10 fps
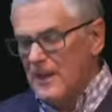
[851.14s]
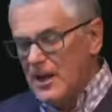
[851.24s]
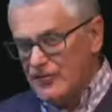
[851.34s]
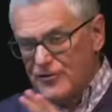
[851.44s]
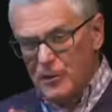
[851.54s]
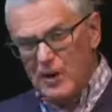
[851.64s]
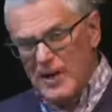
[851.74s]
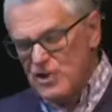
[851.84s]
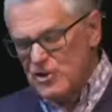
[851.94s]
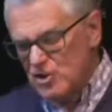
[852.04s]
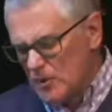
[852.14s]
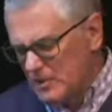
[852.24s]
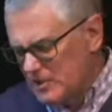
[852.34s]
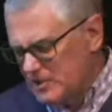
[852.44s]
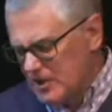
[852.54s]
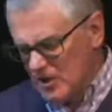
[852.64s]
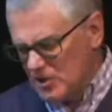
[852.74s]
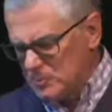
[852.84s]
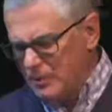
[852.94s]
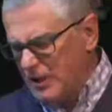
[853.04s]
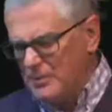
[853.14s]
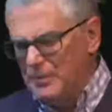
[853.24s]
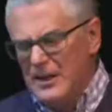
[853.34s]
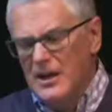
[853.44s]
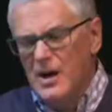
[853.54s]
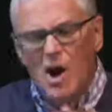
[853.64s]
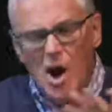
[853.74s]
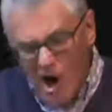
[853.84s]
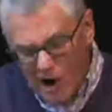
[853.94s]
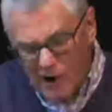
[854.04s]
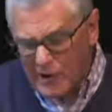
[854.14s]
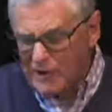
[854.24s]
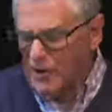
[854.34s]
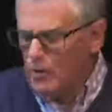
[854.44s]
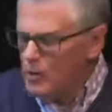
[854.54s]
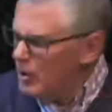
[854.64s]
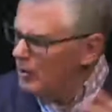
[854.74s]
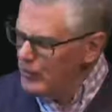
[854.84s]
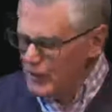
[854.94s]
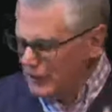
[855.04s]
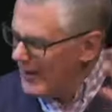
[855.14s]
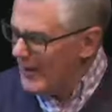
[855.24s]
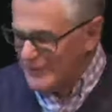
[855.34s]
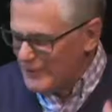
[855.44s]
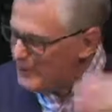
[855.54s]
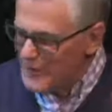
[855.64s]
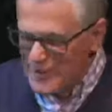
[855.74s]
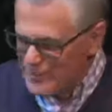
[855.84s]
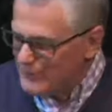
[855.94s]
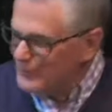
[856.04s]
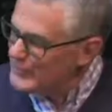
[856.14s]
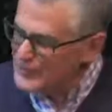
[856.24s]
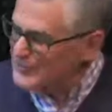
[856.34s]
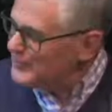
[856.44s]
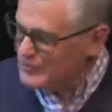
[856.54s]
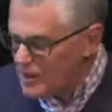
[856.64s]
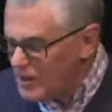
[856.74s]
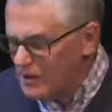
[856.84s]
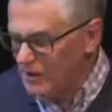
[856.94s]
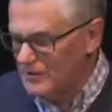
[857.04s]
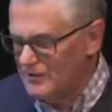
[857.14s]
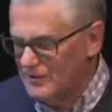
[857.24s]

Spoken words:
If the relationship is unexplainably hard, well, we don't have to wade through this struggle.